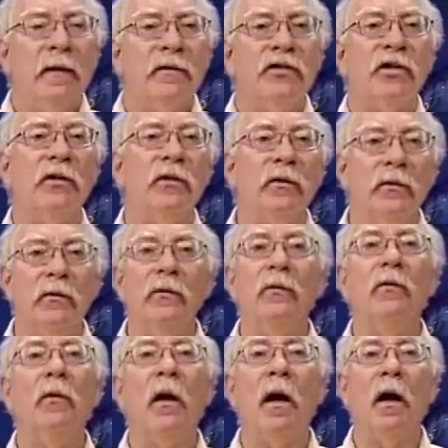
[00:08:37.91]

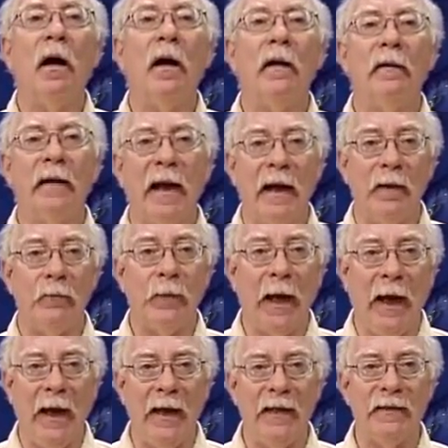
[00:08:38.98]
to uh,
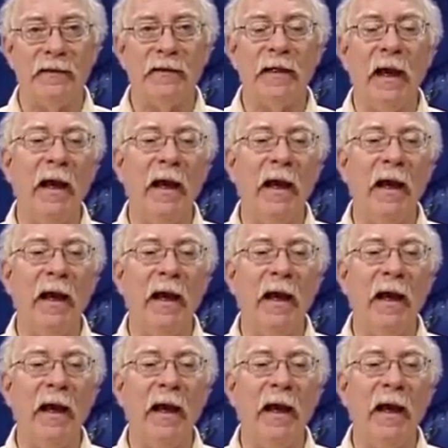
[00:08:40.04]
campaigns